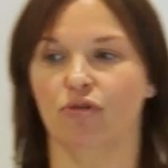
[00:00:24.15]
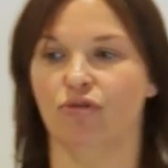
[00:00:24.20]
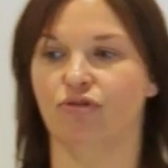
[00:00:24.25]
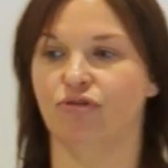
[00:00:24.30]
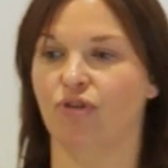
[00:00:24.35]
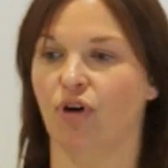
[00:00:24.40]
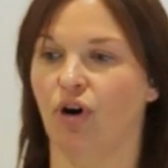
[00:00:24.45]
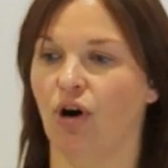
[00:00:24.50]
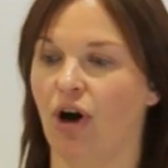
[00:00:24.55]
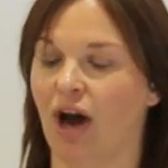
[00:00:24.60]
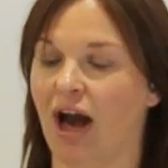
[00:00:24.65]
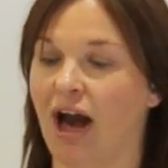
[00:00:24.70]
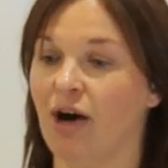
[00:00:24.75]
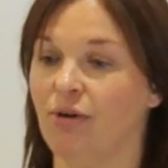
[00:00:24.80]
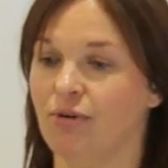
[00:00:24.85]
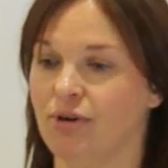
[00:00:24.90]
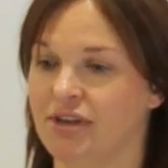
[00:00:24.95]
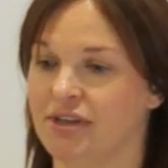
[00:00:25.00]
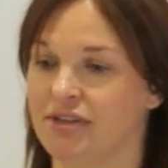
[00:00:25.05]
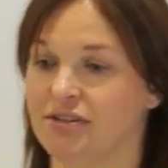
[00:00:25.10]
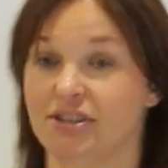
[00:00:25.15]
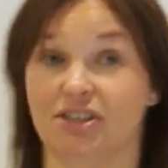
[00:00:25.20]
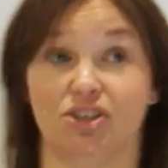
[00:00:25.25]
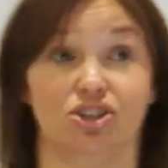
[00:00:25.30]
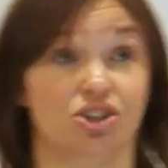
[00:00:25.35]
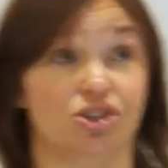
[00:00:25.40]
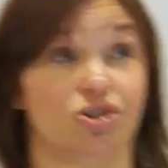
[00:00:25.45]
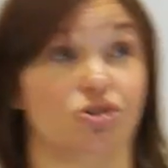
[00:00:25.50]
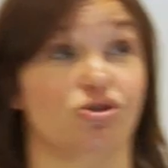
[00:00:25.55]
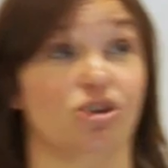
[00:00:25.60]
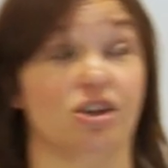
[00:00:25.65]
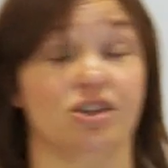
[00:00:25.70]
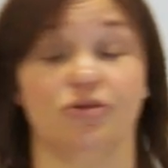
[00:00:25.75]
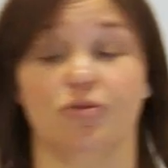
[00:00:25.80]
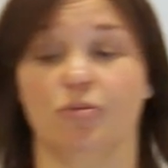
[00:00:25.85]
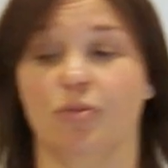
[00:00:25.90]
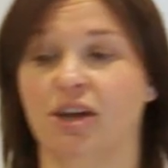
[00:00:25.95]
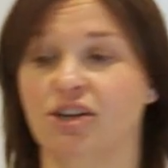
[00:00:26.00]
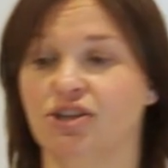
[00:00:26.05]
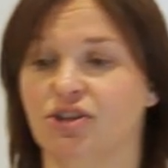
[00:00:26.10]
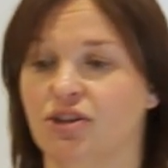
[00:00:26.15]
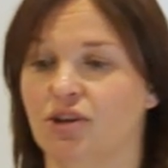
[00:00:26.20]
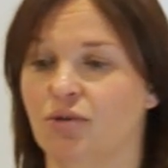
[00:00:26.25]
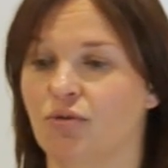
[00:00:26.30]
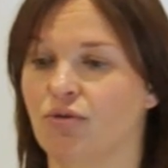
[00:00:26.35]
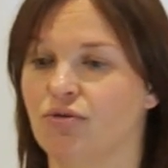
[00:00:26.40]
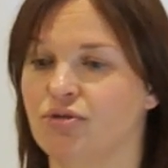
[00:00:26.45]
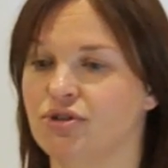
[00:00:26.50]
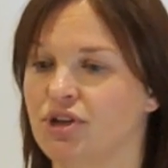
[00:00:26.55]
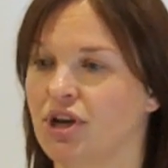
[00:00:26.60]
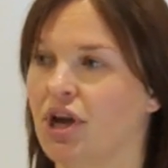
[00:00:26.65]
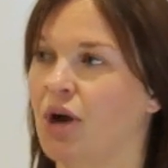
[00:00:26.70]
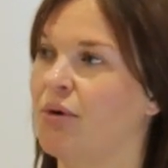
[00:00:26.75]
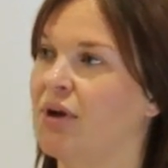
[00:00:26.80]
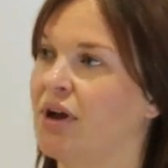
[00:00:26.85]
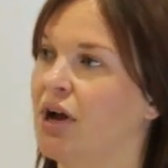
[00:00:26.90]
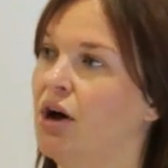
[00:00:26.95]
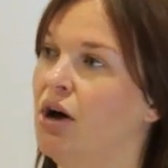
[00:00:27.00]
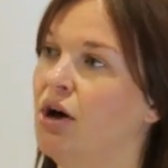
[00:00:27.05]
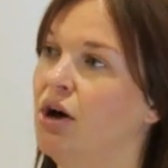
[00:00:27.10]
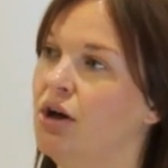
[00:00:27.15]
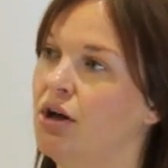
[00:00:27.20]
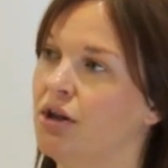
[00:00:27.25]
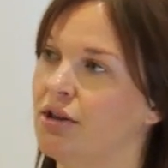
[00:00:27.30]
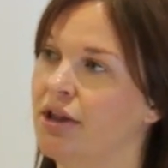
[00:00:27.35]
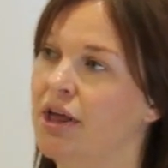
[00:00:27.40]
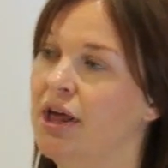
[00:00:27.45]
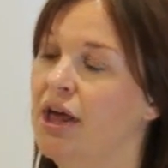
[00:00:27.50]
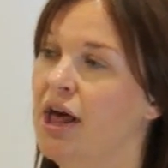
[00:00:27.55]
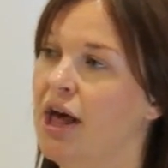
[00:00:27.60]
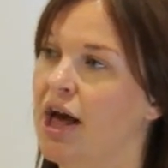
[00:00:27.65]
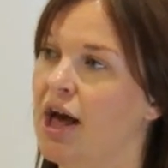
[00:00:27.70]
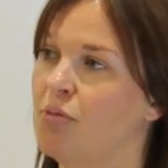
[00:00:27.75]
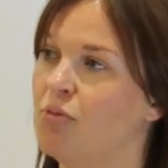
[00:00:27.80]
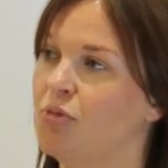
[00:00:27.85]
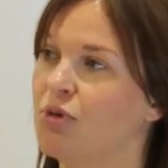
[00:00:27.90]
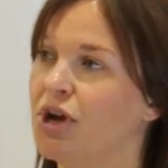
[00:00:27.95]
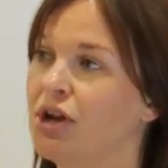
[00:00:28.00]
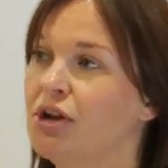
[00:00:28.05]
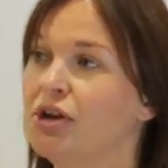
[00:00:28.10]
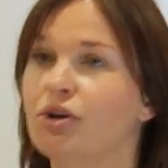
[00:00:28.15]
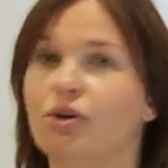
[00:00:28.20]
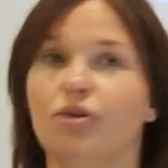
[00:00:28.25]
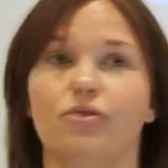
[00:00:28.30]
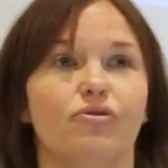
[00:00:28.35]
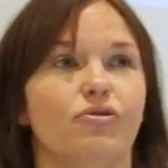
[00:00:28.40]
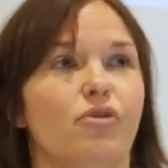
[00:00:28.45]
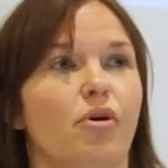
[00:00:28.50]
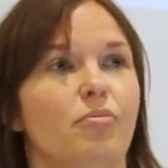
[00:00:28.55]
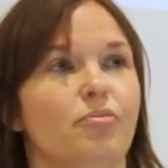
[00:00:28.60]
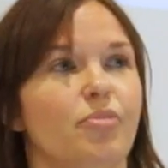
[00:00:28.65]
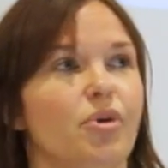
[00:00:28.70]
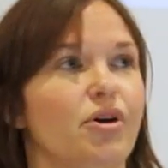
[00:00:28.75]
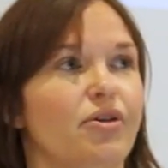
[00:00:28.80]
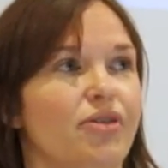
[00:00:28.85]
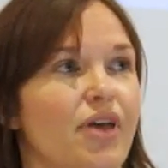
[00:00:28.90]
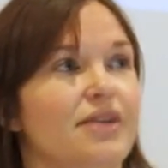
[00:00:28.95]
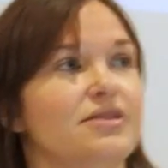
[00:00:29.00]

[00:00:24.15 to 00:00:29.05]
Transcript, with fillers: for our digital transformation that we're undergoing at Hull. We're going to go from both